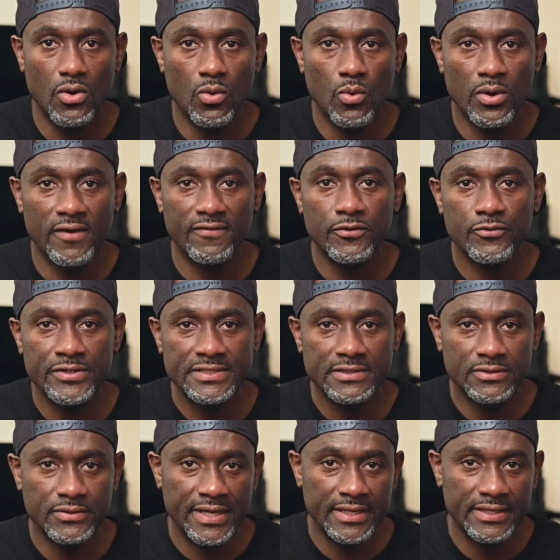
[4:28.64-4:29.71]
One of the
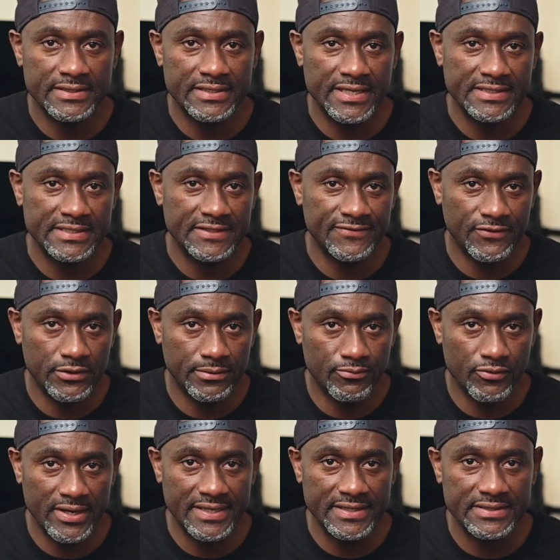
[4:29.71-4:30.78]
reasons to get this lens is for the
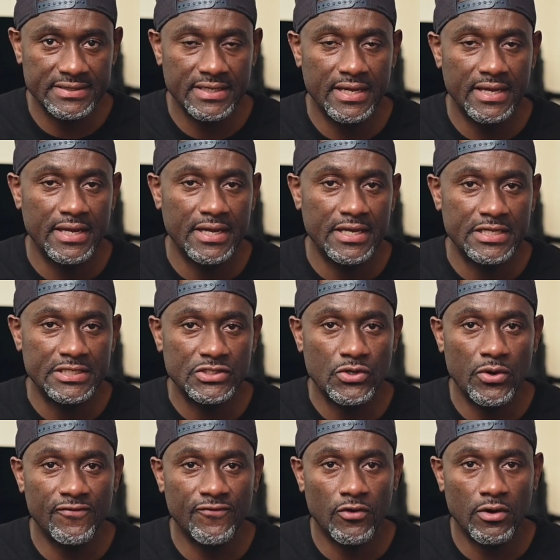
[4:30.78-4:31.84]
price. It's
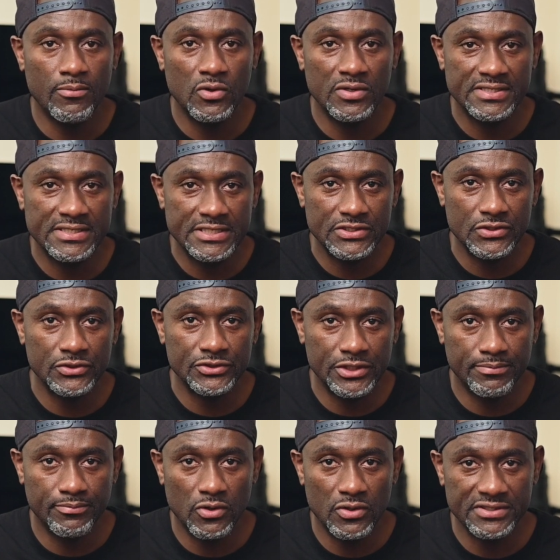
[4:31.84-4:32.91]
going for about
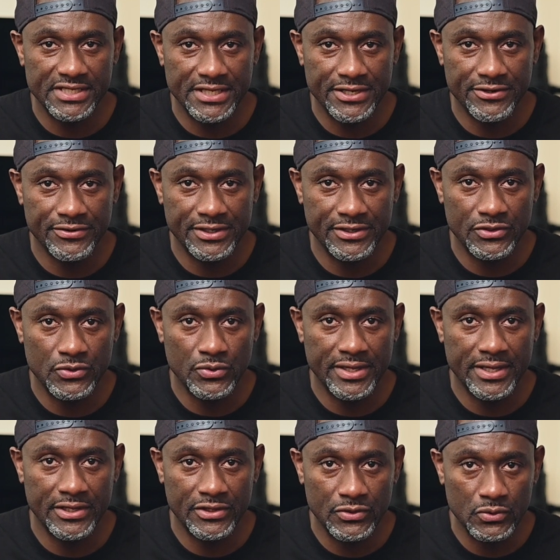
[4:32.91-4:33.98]
£600 here in the UK
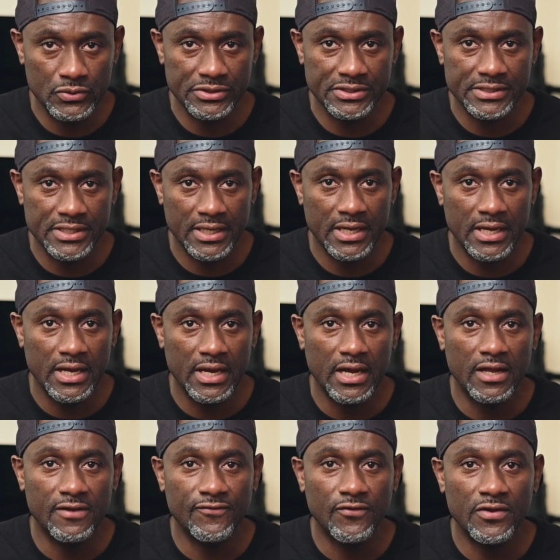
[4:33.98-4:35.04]
used,
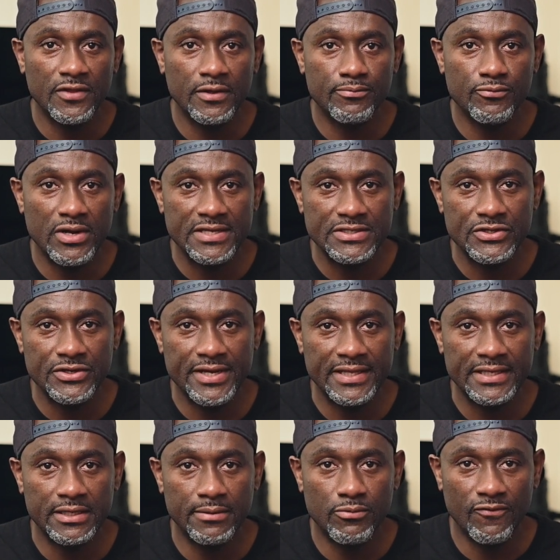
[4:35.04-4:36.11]
and for that price you're
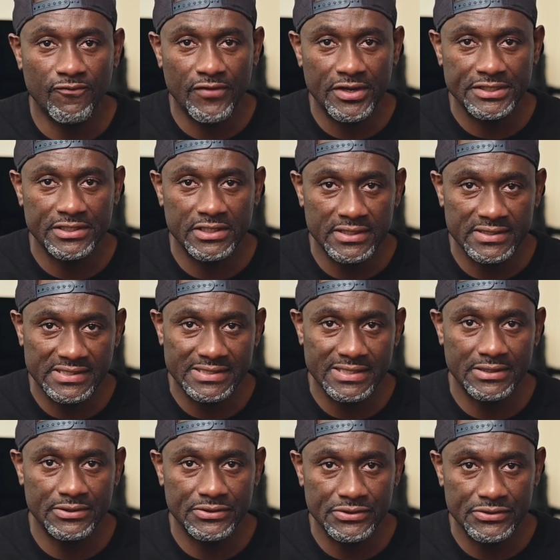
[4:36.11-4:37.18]
getting a professional
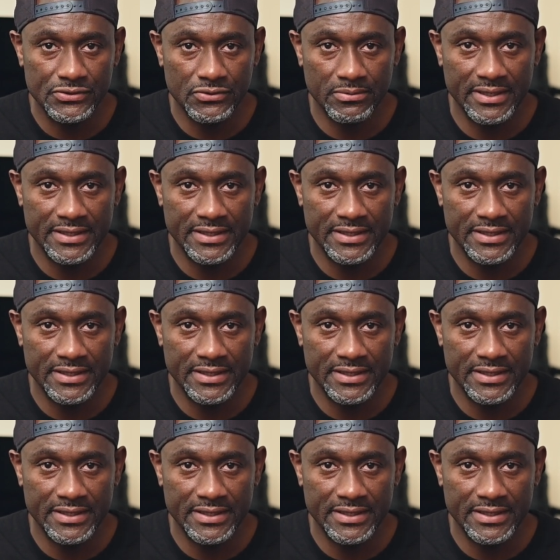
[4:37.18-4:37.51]
standard zoom